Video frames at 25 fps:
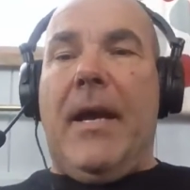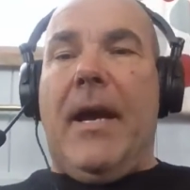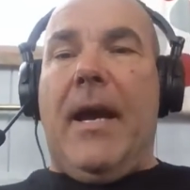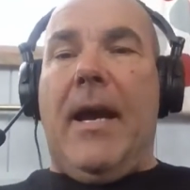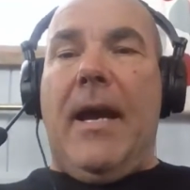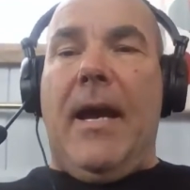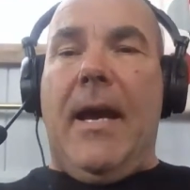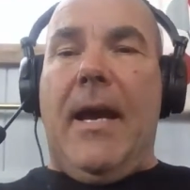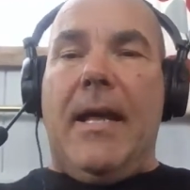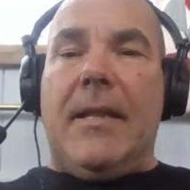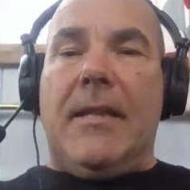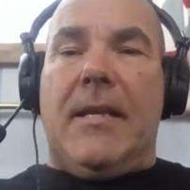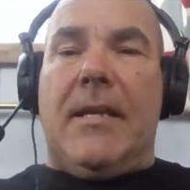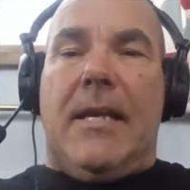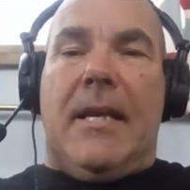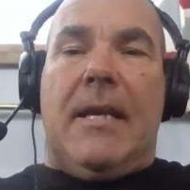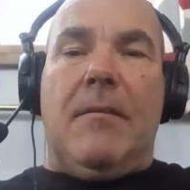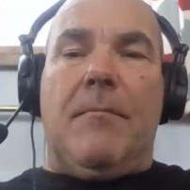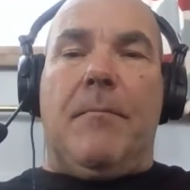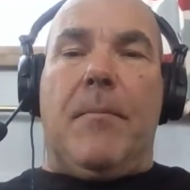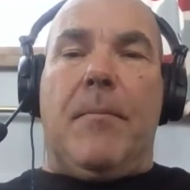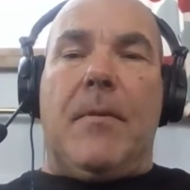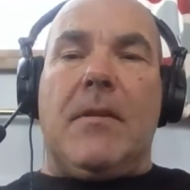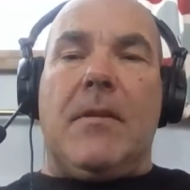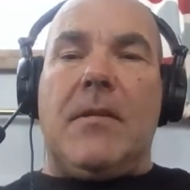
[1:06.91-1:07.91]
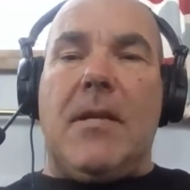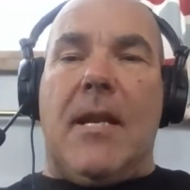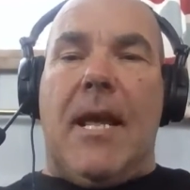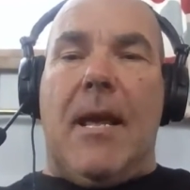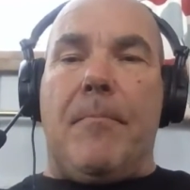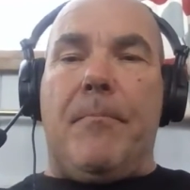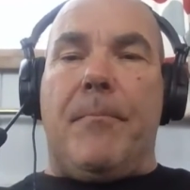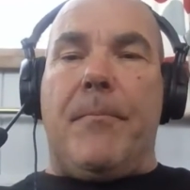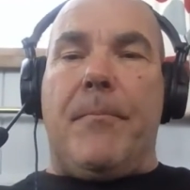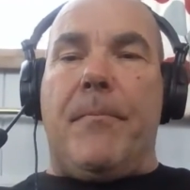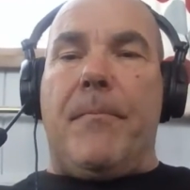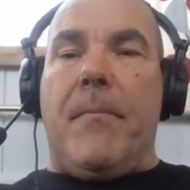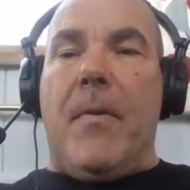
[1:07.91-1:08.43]
The
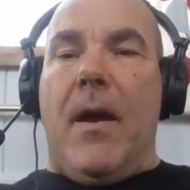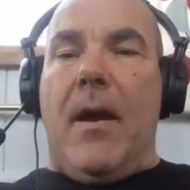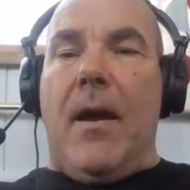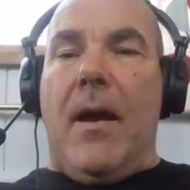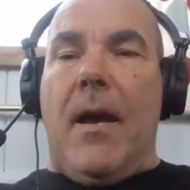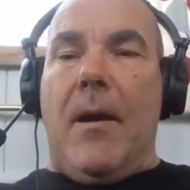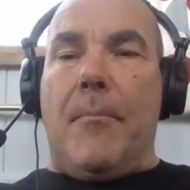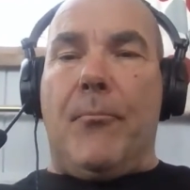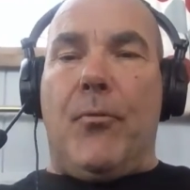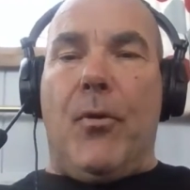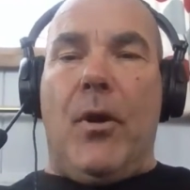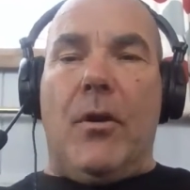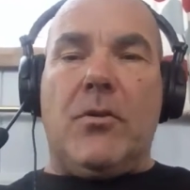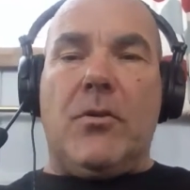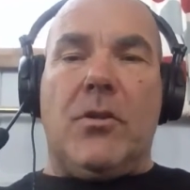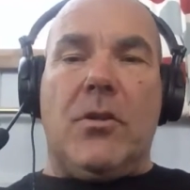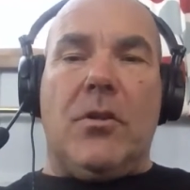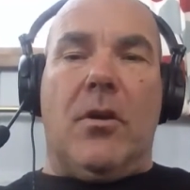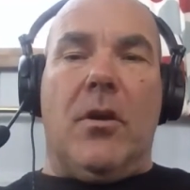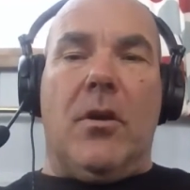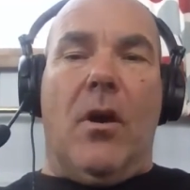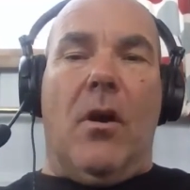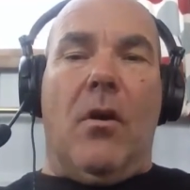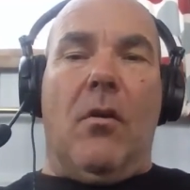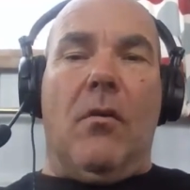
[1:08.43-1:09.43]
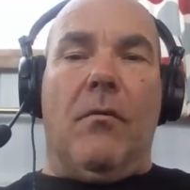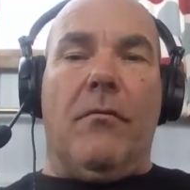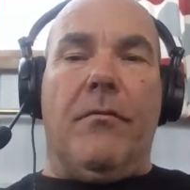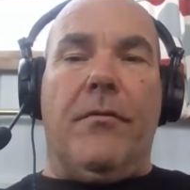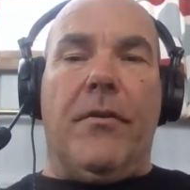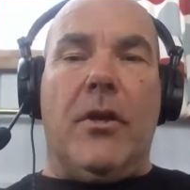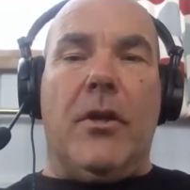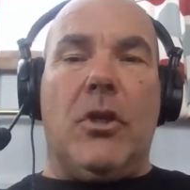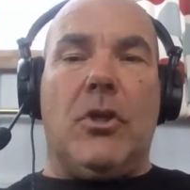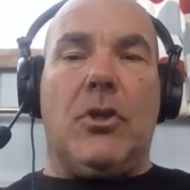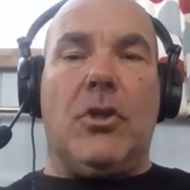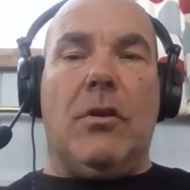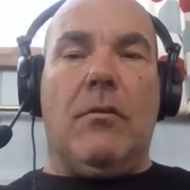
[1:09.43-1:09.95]
Internet Protocol
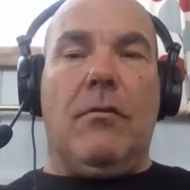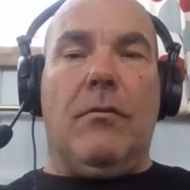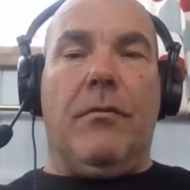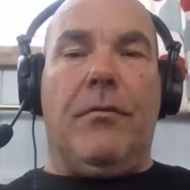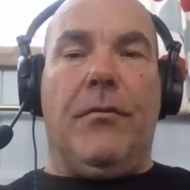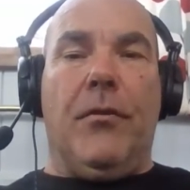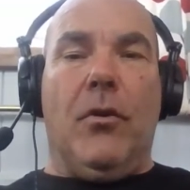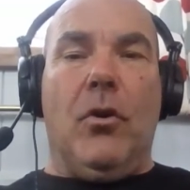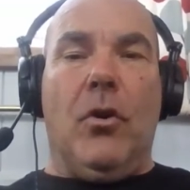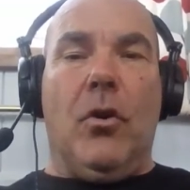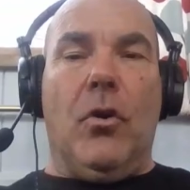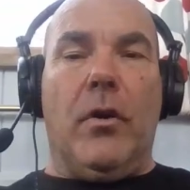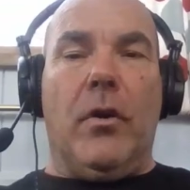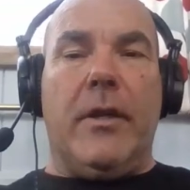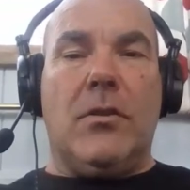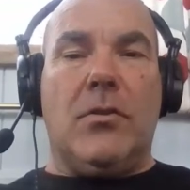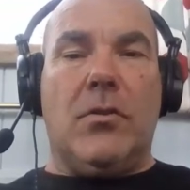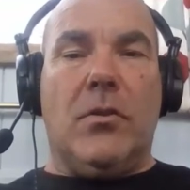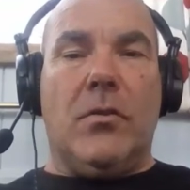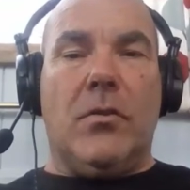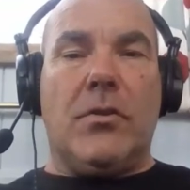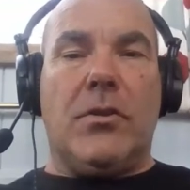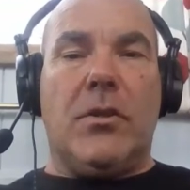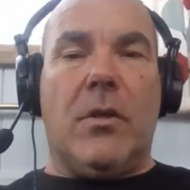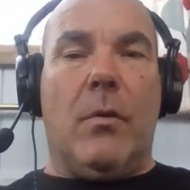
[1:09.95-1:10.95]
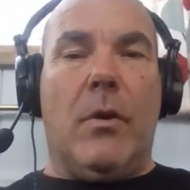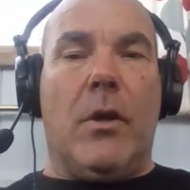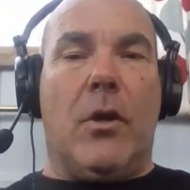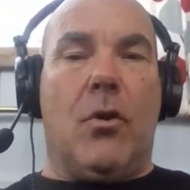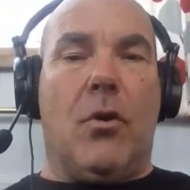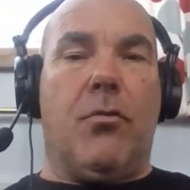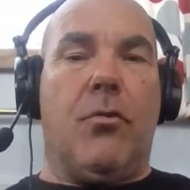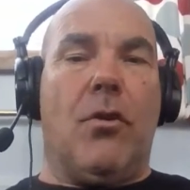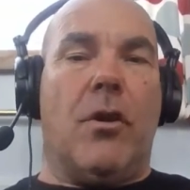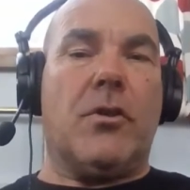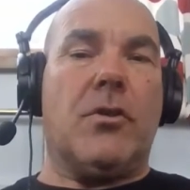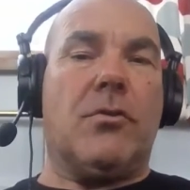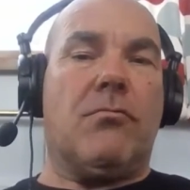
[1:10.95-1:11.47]
version 4 is also a
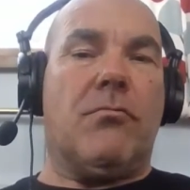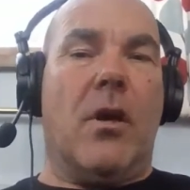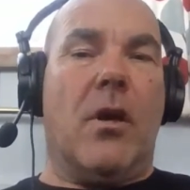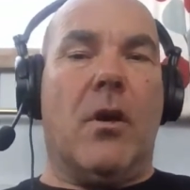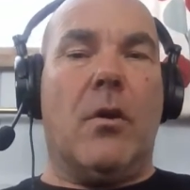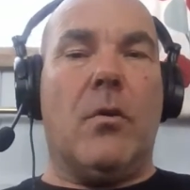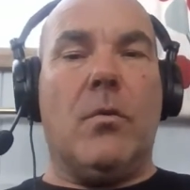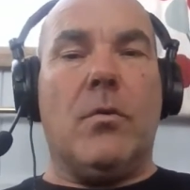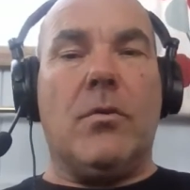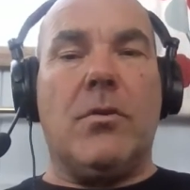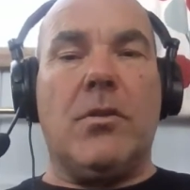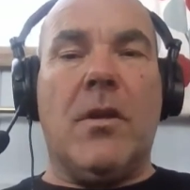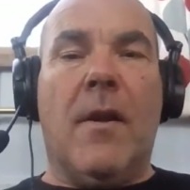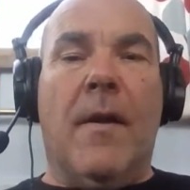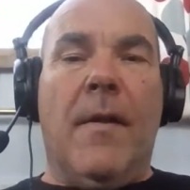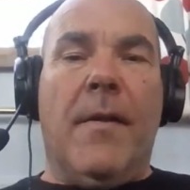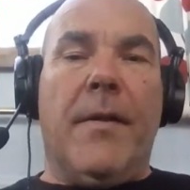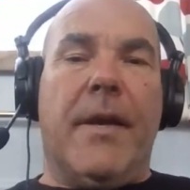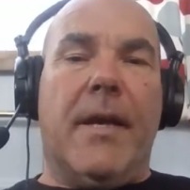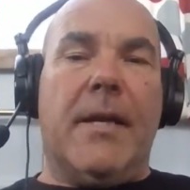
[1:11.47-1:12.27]
crossroads.